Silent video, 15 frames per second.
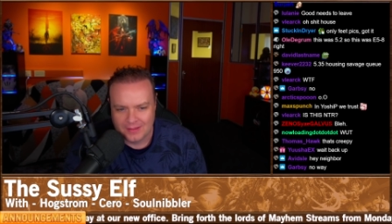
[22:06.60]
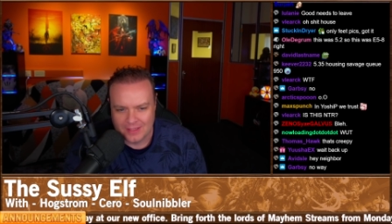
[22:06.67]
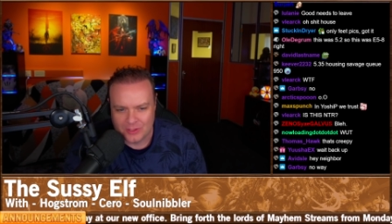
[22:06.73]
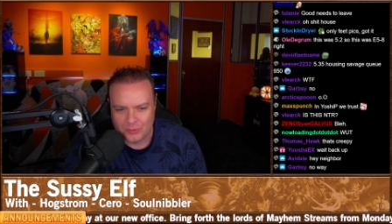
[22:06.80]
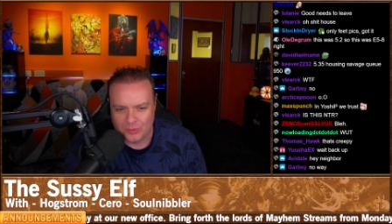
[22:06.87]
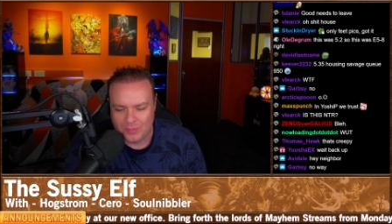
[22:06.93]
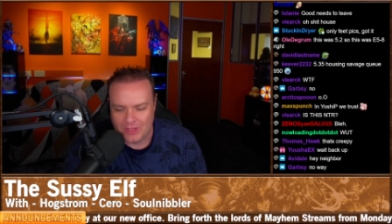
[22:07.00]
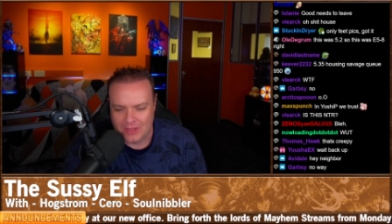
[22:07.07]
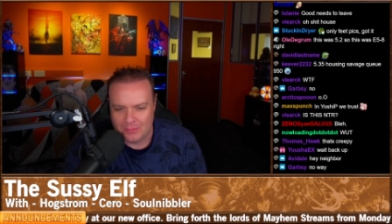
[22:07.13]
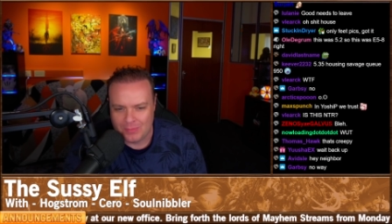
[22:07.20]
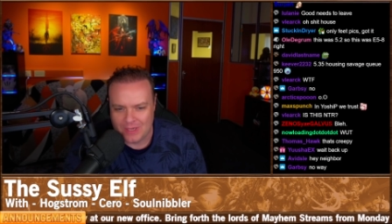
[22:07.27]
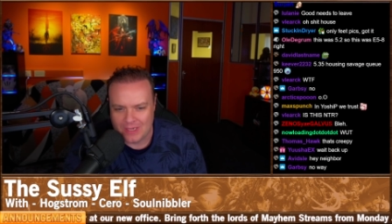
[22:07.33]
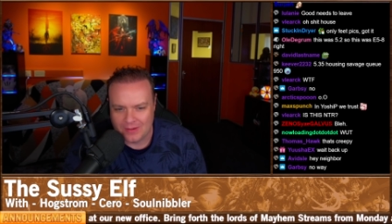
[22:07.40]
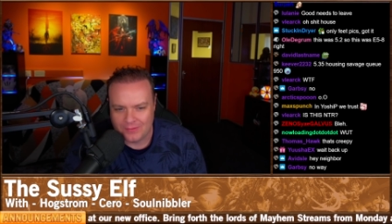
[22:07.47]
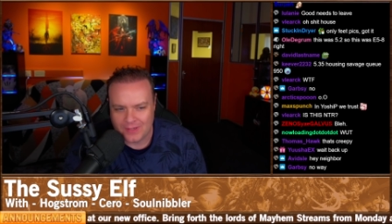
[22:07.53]
This would be the
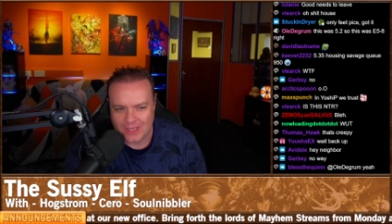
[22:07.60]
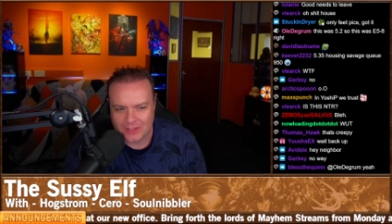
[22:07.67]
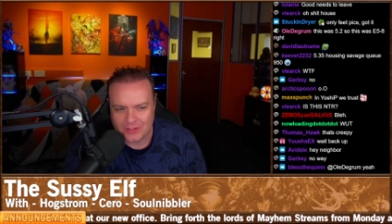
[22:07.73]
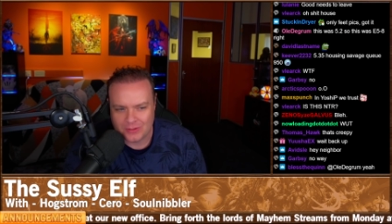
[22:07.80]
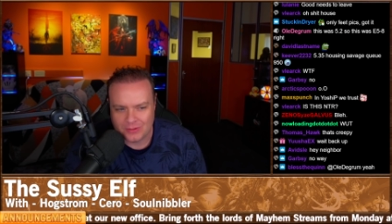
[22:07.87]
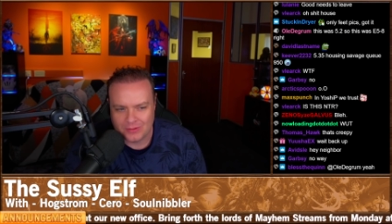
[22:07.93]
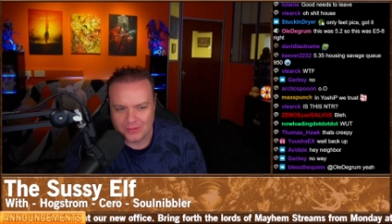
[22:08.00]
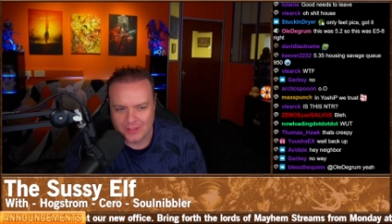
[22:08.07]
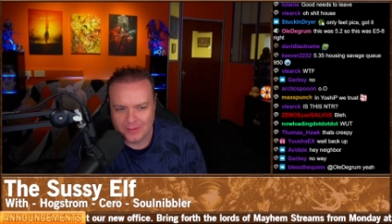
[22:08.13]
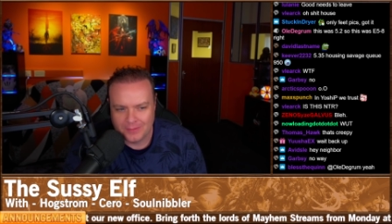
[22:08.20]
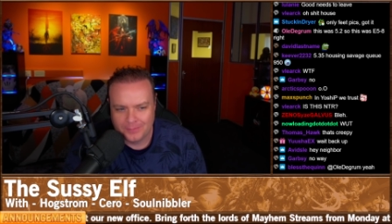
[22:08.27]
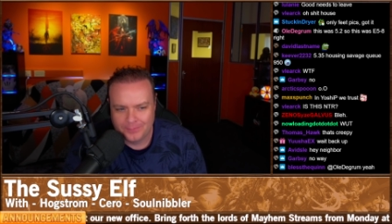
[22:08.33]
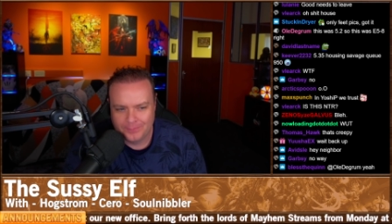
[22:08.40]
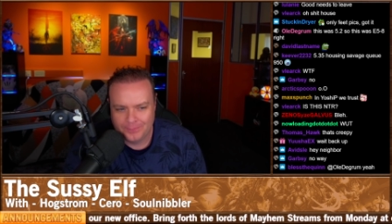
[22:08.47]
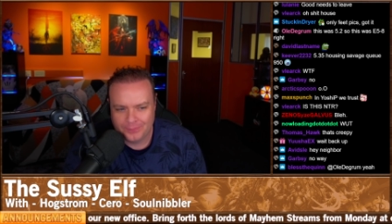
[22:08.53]
meat of our story.
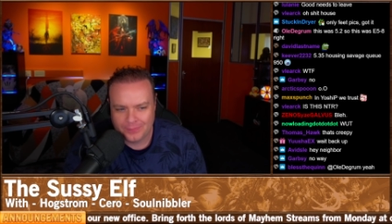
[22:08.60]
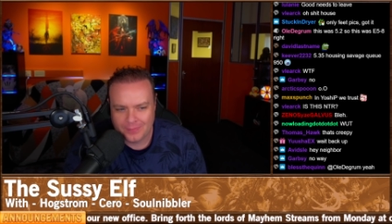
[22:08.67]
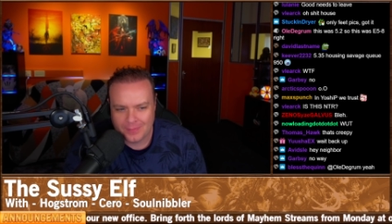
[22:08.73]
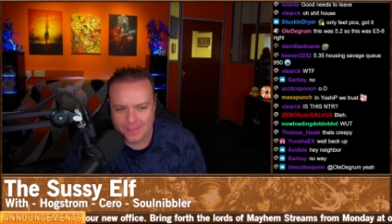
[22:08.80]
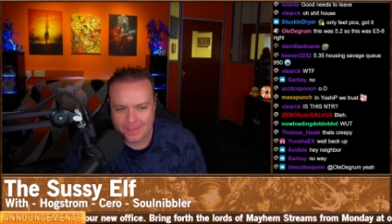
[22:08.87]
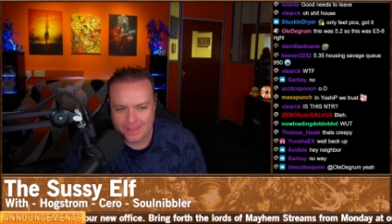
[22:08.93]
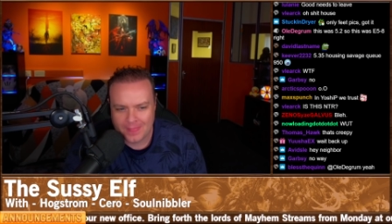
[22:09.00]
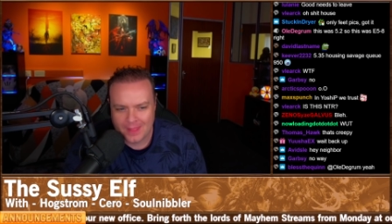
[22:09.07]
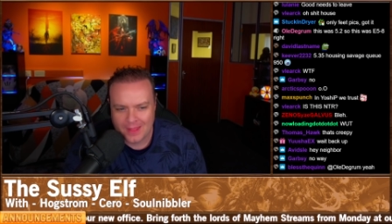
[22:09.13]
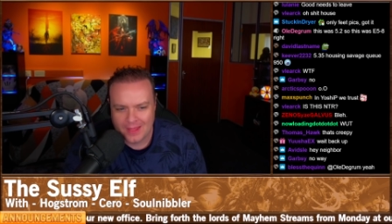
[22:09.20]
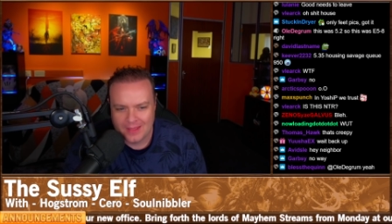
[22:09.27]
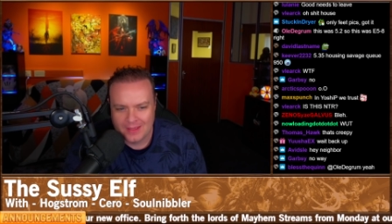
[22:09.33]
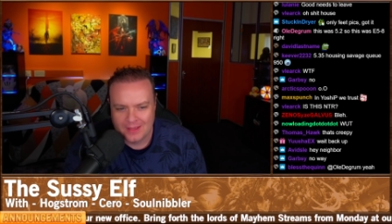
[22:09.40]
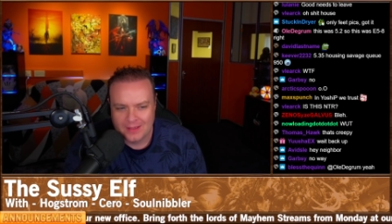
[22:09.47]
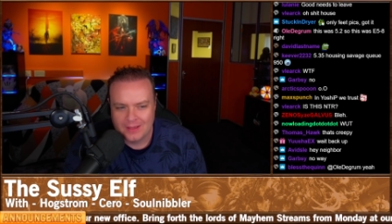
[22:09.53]

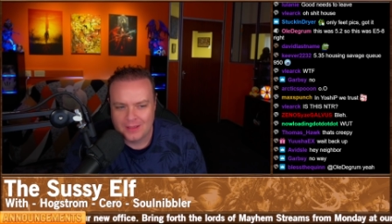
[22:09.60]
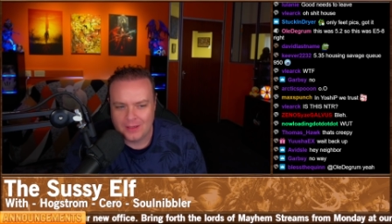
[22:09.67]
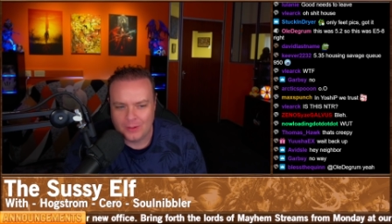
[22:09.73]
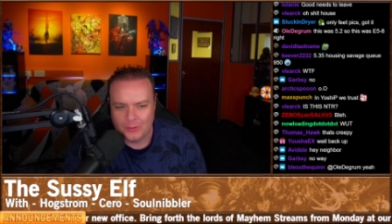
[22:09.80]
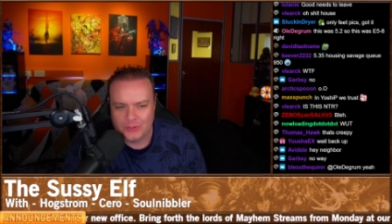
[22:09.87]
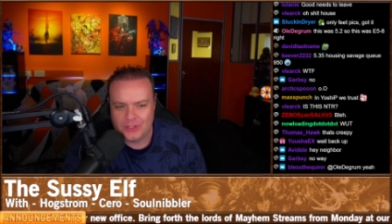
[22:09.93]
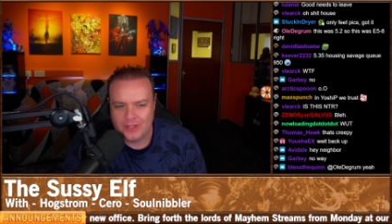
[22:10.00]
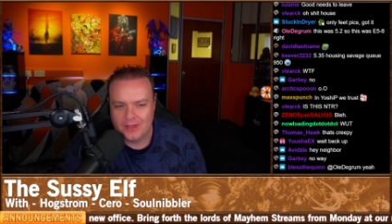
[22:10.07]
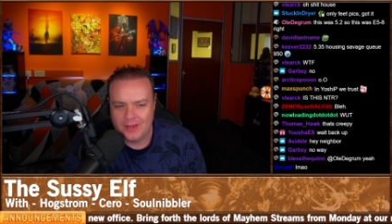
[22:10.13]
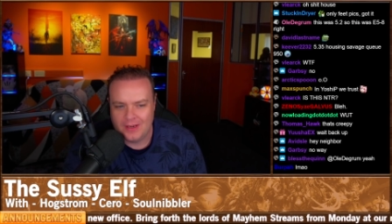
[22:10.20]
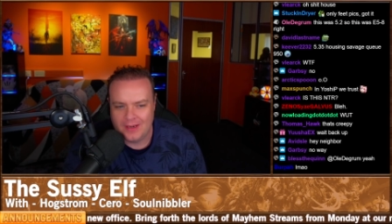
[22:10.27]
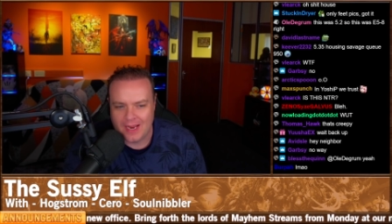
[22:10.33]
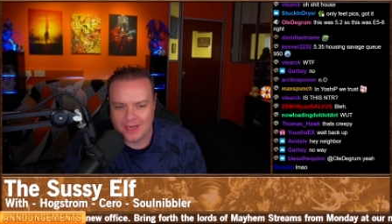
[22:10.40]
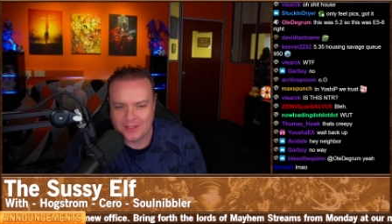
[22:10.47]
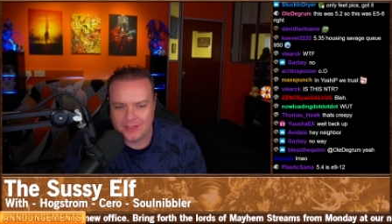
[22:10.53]
Close to her,
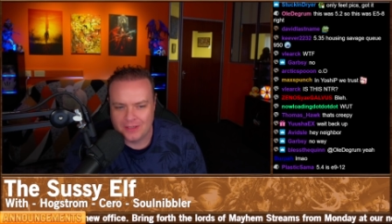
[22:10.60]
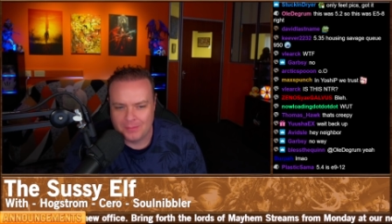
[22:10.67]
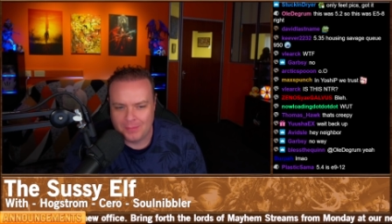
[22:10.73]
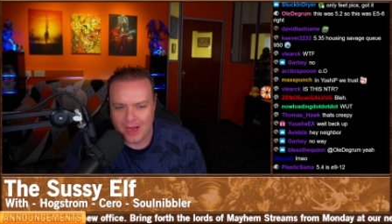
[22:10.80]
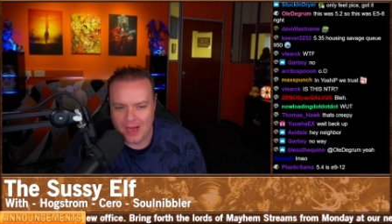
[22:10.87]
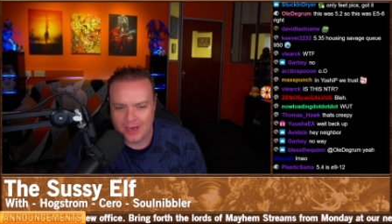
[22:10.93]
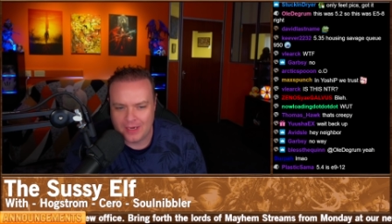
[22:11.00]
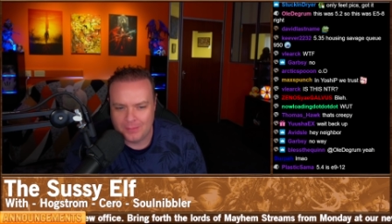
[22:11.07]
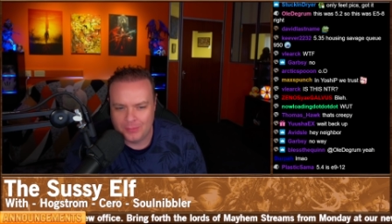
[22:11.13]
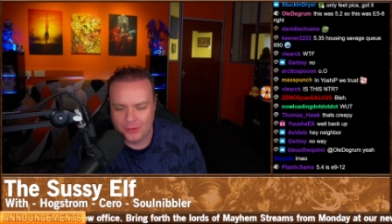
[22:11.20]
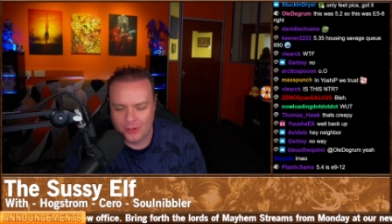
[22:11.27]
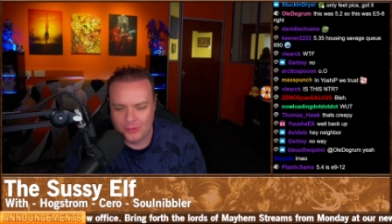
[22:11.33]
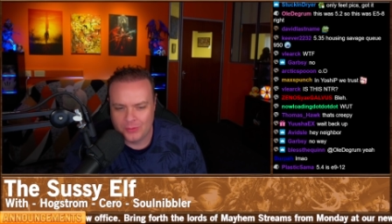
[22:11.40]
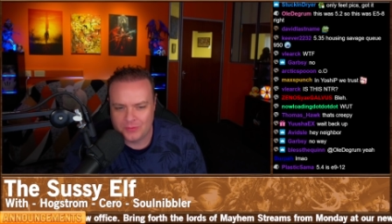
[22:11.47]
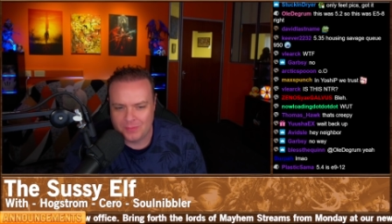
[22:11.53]
next to the market
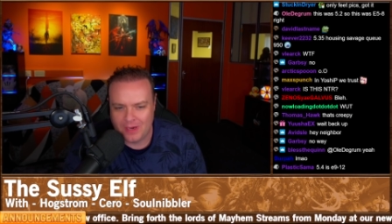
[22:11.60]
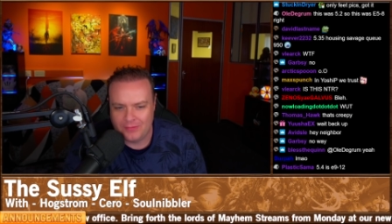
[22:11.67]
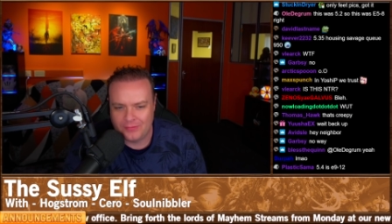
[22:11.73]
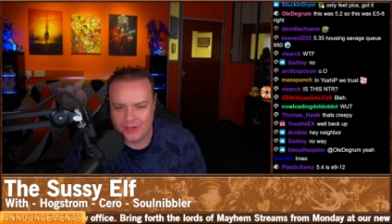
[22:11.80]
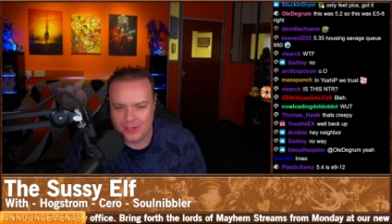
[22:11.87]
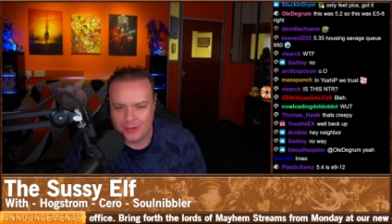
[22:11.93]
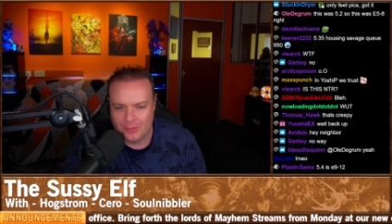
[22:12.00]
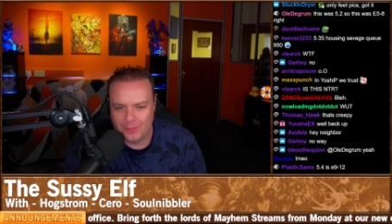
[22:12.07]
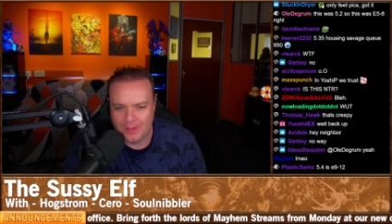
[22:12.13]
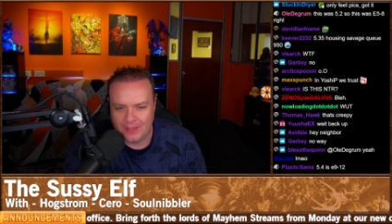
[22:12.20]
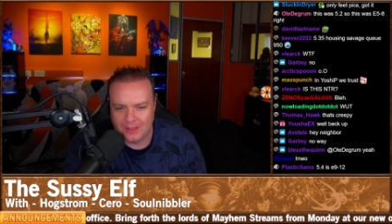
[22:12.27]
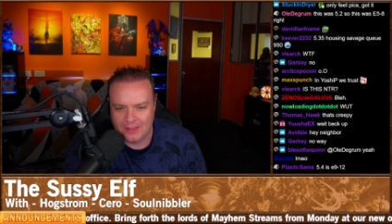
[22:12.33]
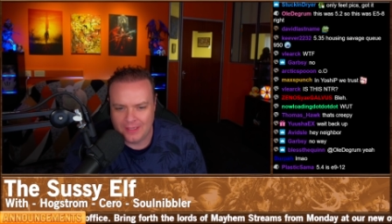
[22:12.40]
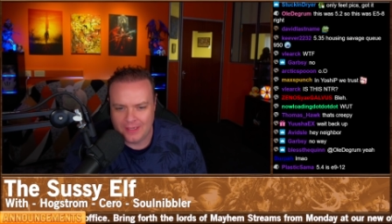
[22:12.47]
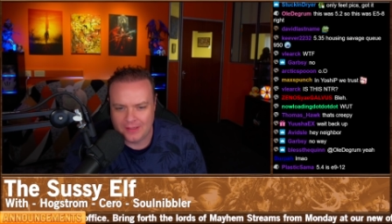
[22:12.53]
board, was my free
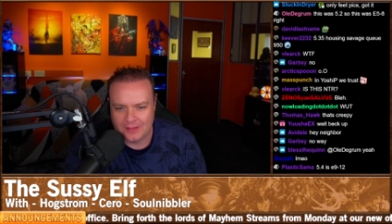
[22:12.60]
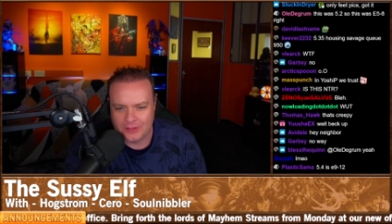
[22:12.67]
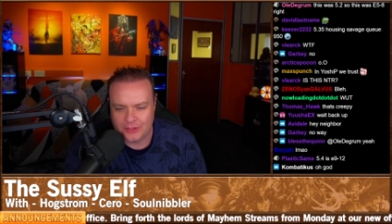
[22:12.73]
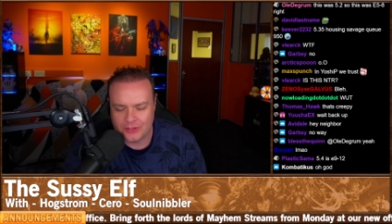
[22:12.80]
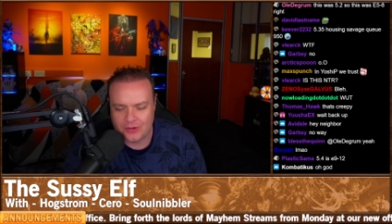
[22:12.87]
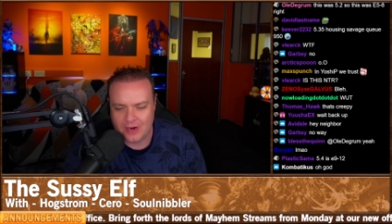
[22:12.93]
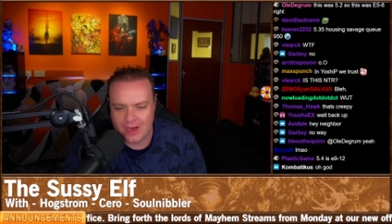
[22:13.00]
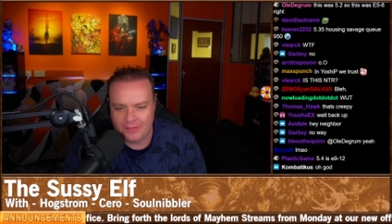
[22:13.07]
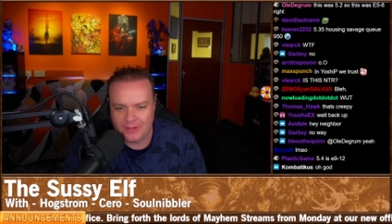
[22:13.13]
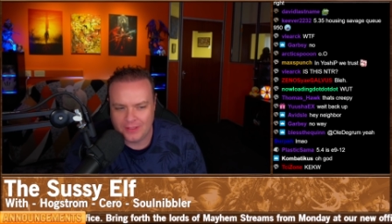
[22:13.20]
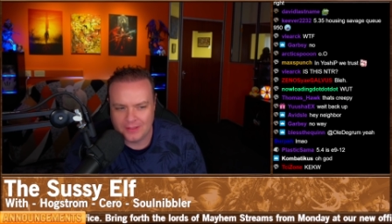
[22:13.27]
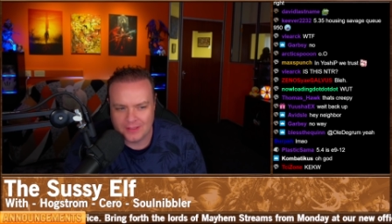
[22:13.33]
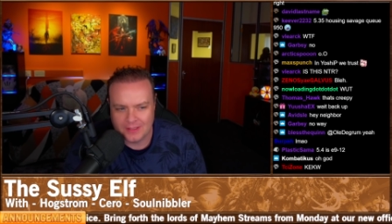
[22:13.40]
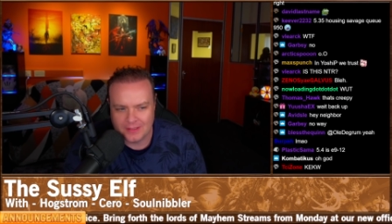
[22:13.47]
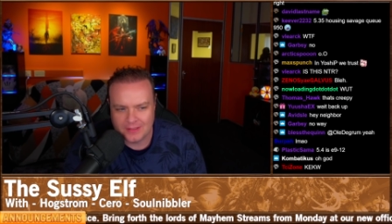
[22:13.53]
company leader just
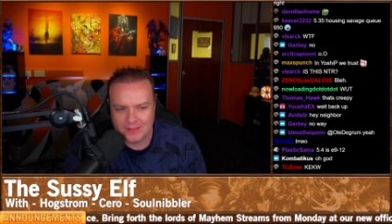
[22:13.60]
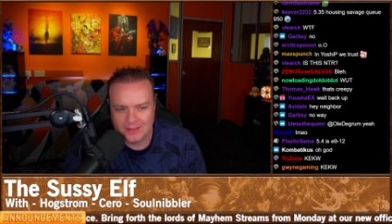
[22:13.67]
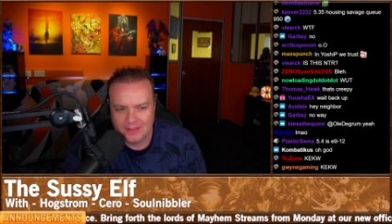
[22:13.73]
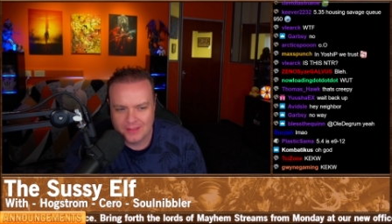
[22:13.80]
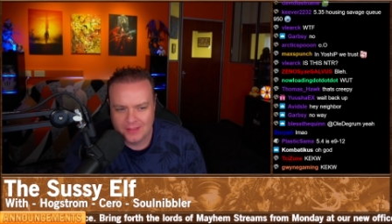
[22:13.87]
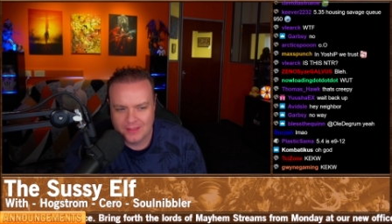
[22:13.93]
crafting things.